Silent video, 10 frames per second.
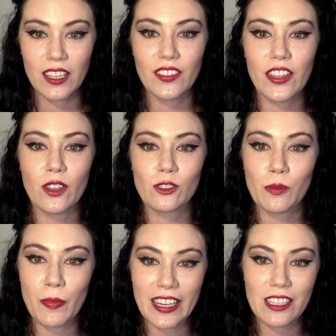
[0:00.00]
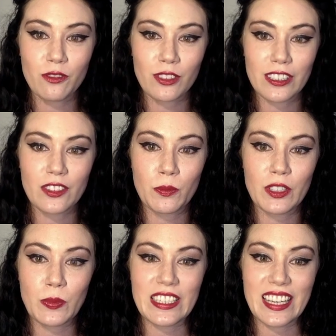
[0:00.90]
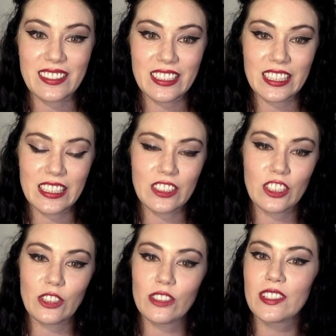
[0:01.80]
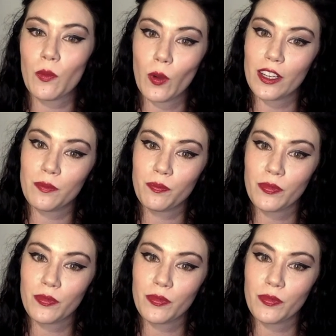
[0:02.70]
then the remaining funds must be designated to go to someone,